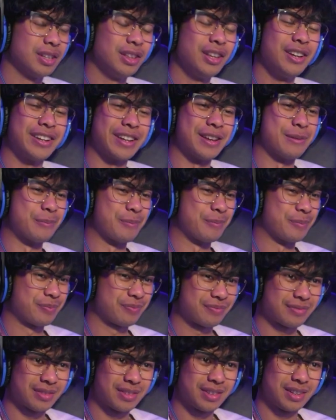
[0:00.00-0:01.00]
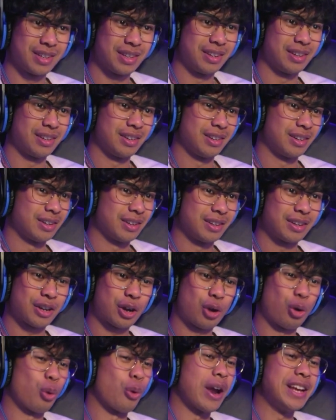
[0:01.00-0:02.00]
Look at him.
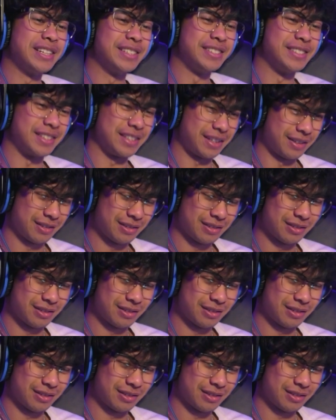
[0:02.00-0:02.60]
Crazy.